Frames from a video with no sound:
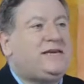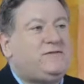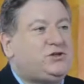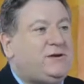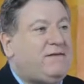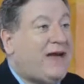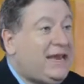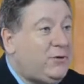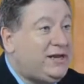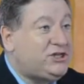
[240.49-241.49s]
gives you an
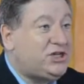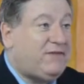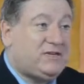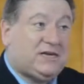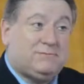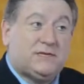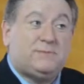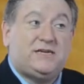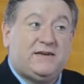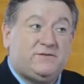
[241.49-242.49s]
evaluation, every time
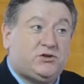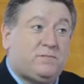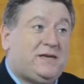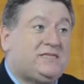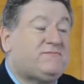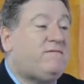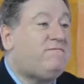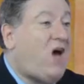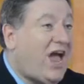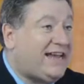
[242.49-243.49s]
somebody gives you a piece of
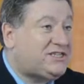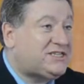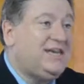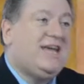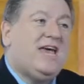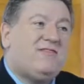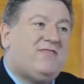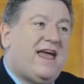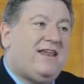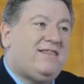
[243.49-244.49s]
advice,
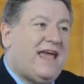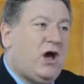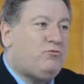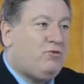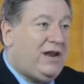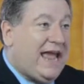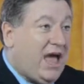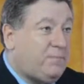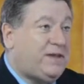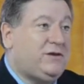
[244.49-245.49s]
then they are really
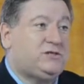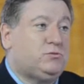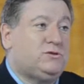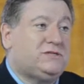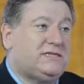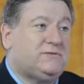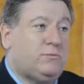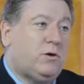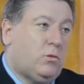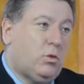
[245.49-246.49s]
helping you towards this
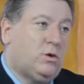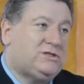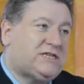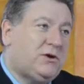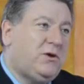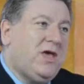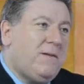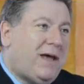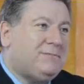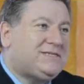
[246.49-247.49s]
award. So
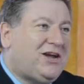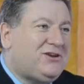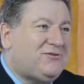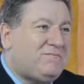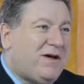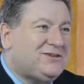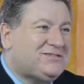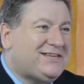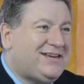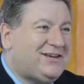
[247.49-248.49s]
perhaps the idea of
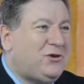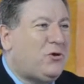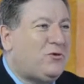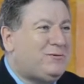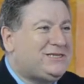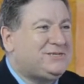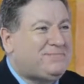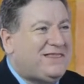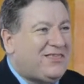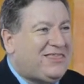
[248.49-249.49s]
basking in glory, which has
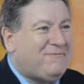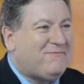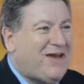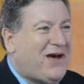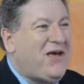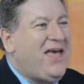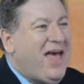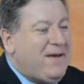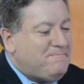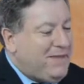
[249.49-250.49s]
been the theme of our
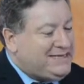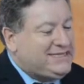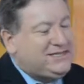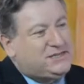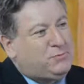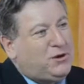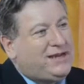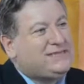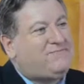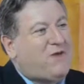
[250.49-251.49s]
meeting this
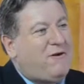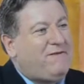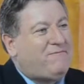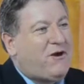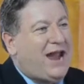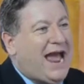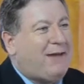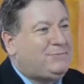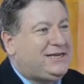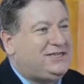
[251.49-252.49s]
morning, is very, very
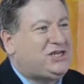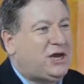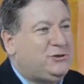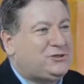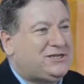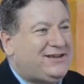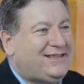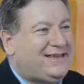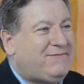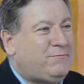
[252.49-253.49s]
aptly chosen. I
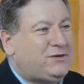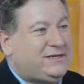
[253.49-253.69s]
think everybody.